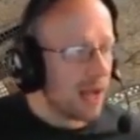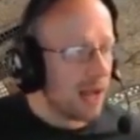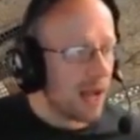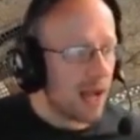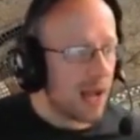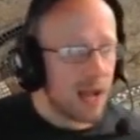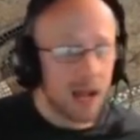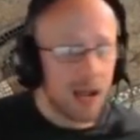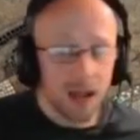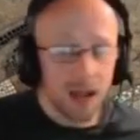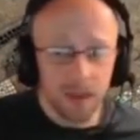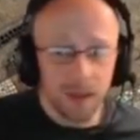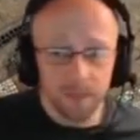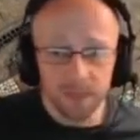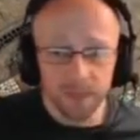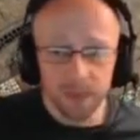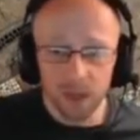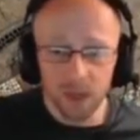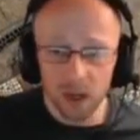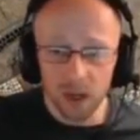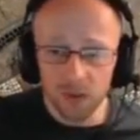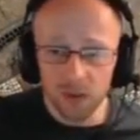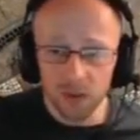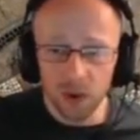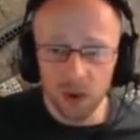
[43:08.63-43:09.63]
Um,
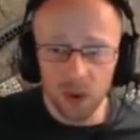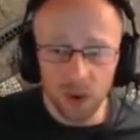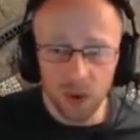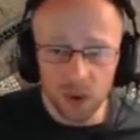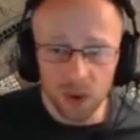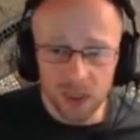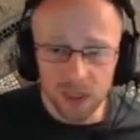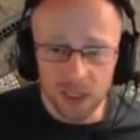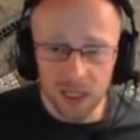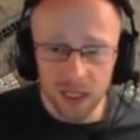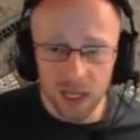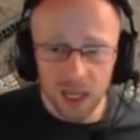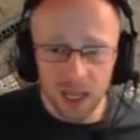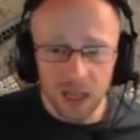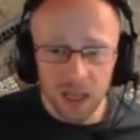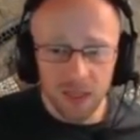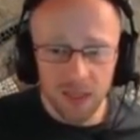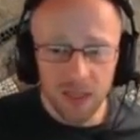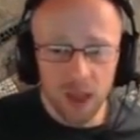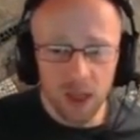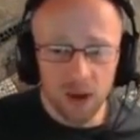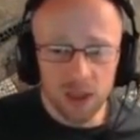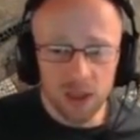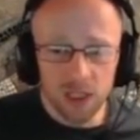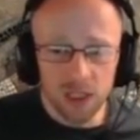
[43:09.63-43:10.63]
of course,
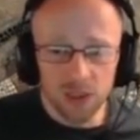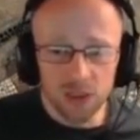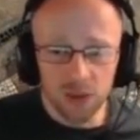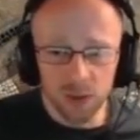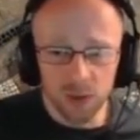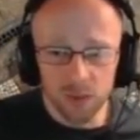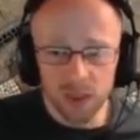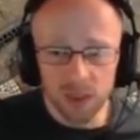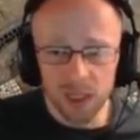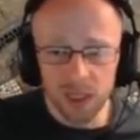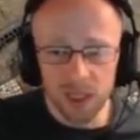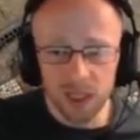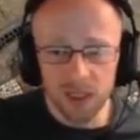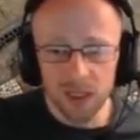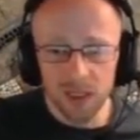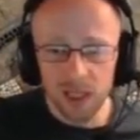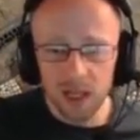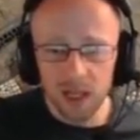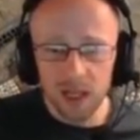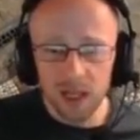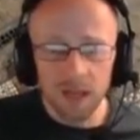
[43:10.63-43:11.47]
they are disrupted.